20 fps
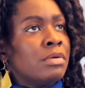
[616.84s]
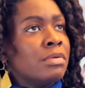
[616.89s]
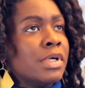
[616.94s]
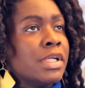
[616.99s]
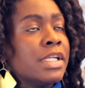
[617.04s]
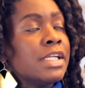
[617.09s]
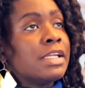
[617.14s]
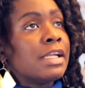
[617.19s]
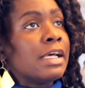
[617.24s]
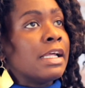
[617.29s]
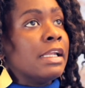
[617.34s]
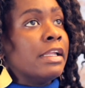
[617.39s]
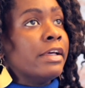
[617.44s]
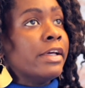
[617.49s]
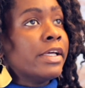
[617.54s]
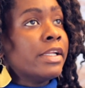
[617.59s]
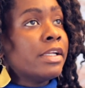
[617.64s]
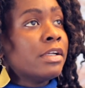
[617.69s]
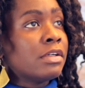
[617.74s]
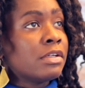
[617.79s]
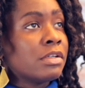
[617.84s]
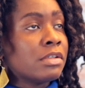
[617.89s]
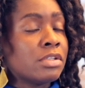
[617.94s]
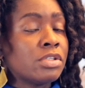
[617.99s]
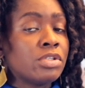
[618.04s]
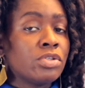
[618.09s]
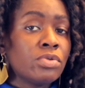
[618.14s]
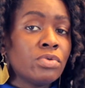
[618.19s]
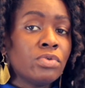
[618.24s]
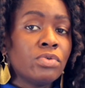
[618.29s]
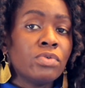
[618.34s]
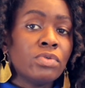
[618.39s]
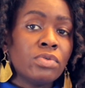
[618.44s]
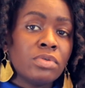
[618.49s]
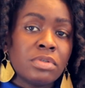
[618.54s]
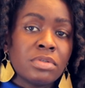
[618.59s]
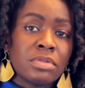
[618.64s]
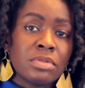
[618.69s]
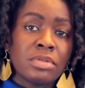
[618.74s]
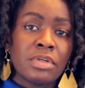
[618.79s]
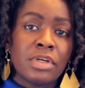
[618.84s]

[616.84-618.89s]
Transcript: What did I learn? Two.